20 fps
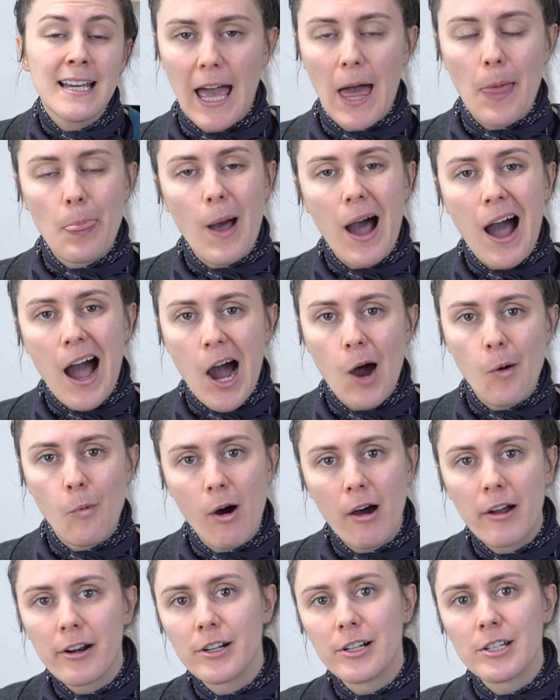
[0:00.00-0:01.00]
and the hot
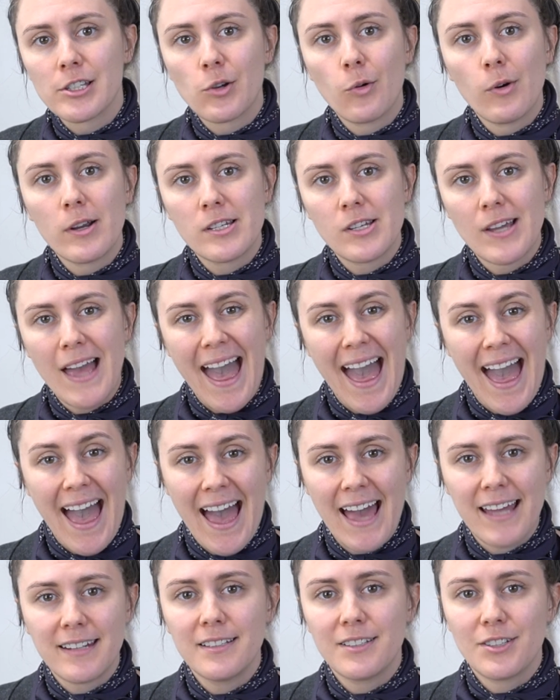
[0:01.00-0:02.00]
water is going to
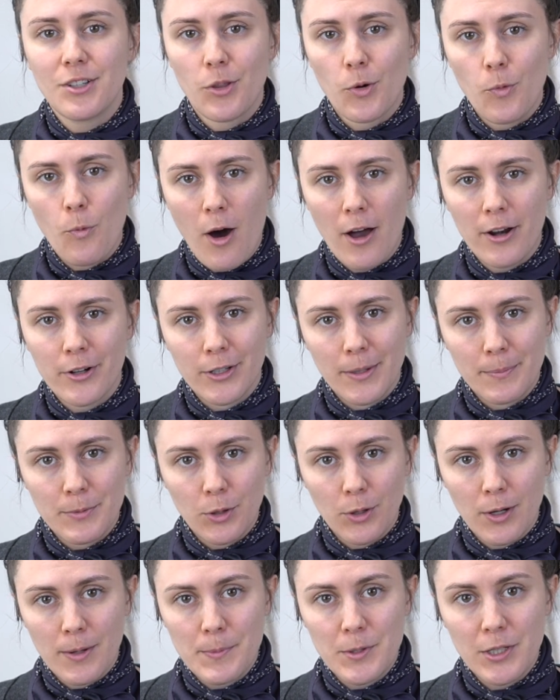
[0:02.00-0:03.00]
add to the water
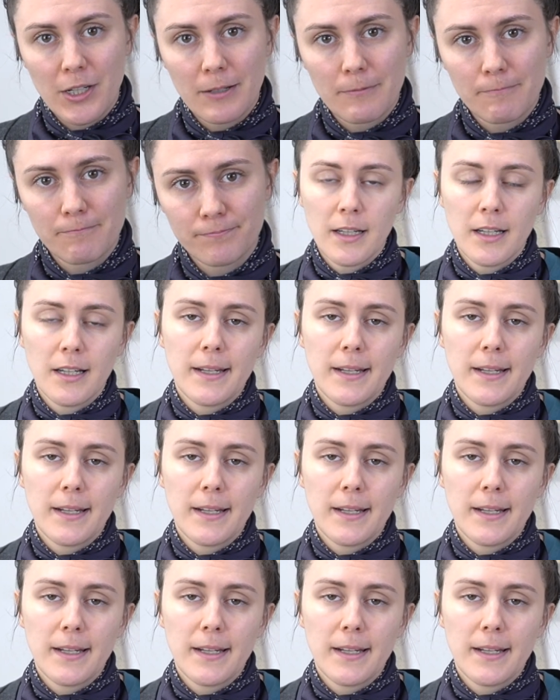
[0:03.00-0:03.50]
absorption.